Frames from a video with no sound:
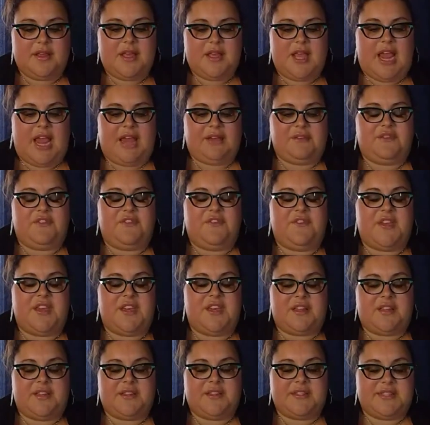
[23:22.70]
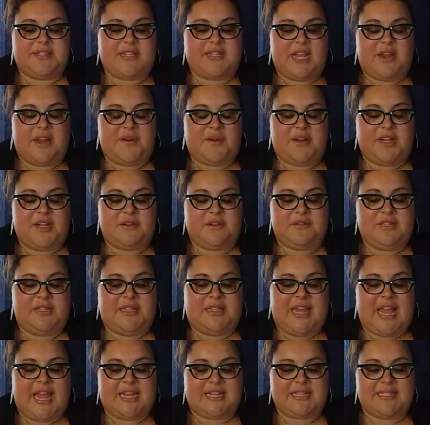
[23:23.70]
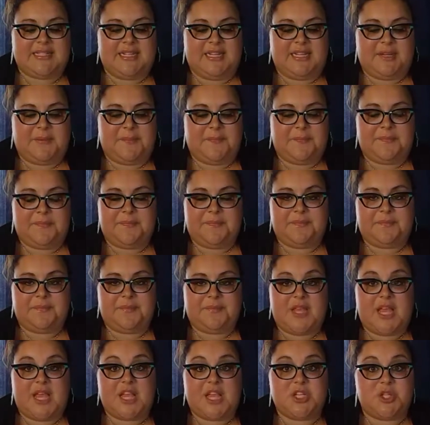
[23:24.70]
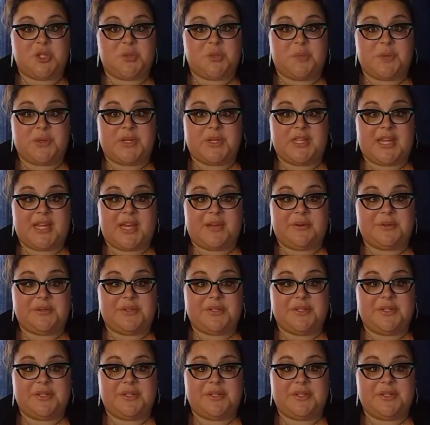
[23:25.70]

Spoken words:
And feel this area relaxing as you breathe out.